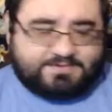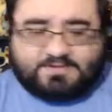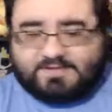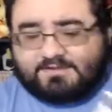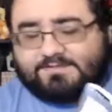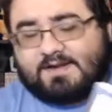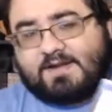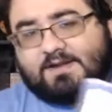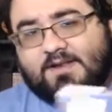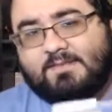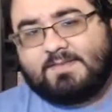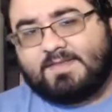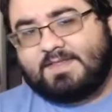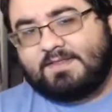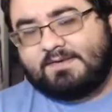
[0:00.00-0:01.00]
in this volume.
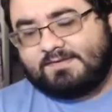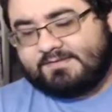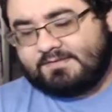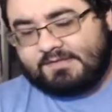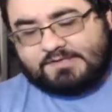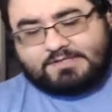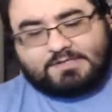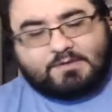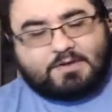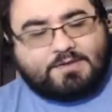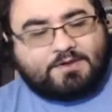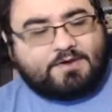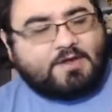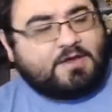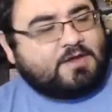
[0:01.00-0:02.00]
And then there's 2
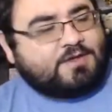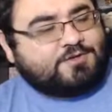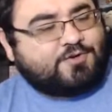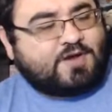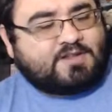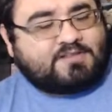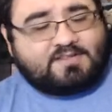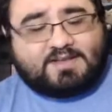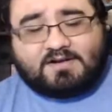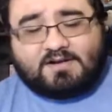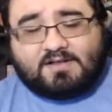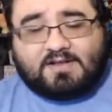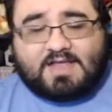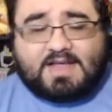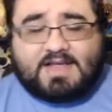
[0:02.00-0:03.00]
other translated
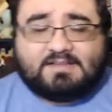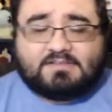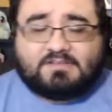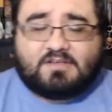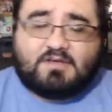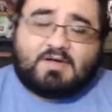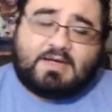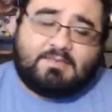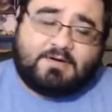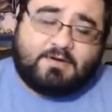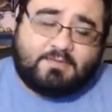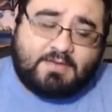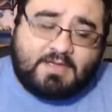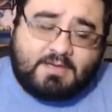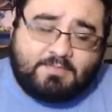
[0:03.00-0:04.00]
online. So I'm going
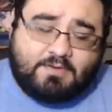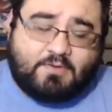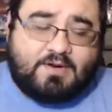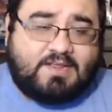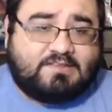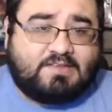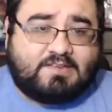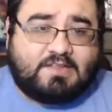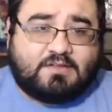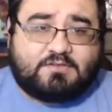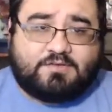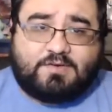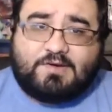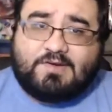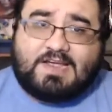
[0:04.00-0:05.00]
to be releasing those
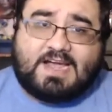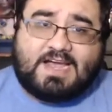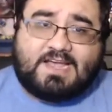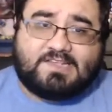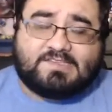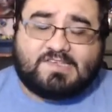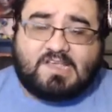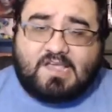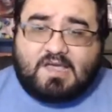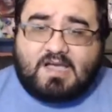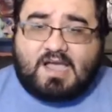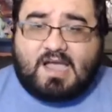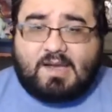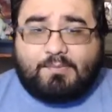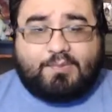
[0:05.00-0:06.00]
for you guys
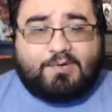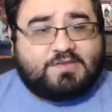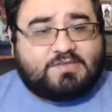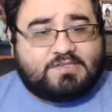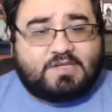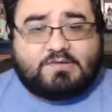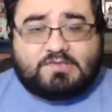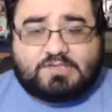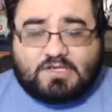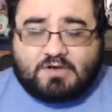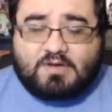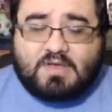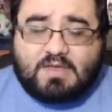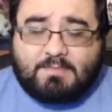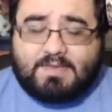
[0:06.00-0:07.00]
pretty soon.
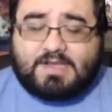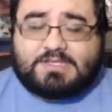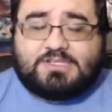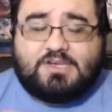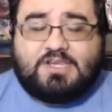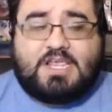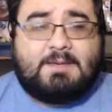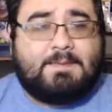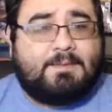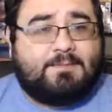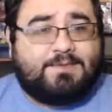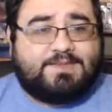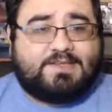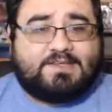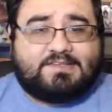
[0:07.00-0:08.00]
So make sure you keep up
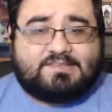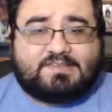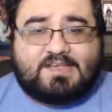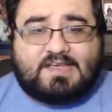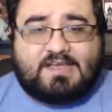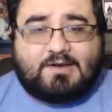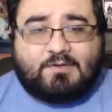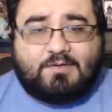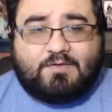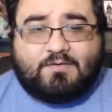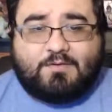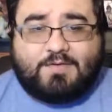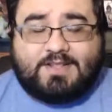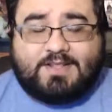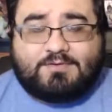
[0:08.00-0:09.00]
with this
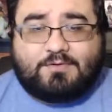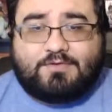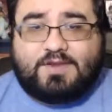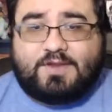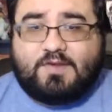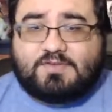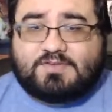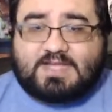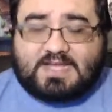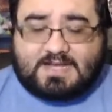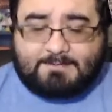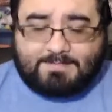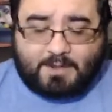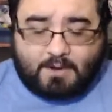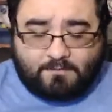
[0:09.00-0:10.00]
these reviews.
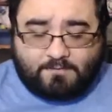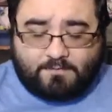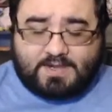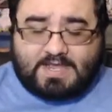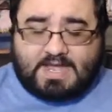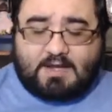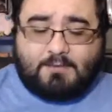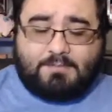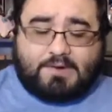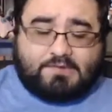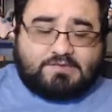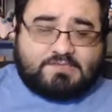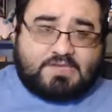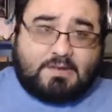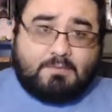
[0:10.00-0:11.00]
Hopefully, I'll
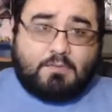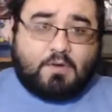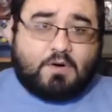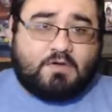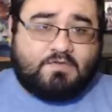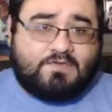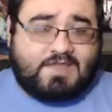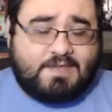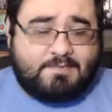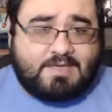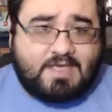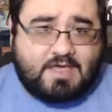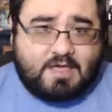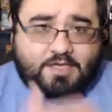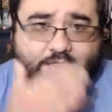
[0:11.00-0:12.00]
post more of them
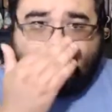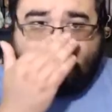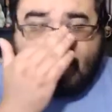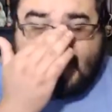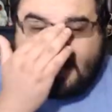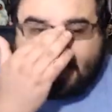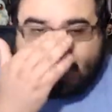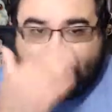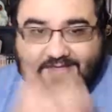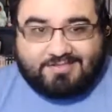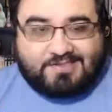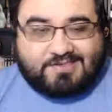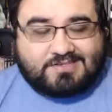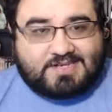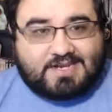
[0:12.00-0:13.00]
throughout
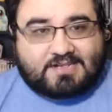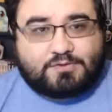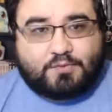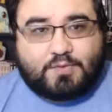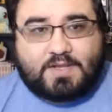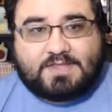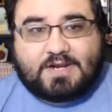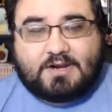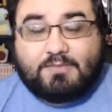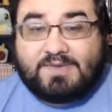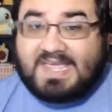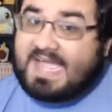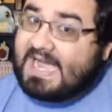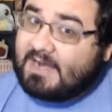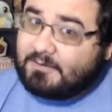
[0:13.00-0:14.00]
this next week that I'll
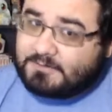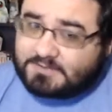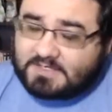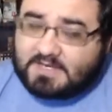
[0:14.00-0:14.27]
be out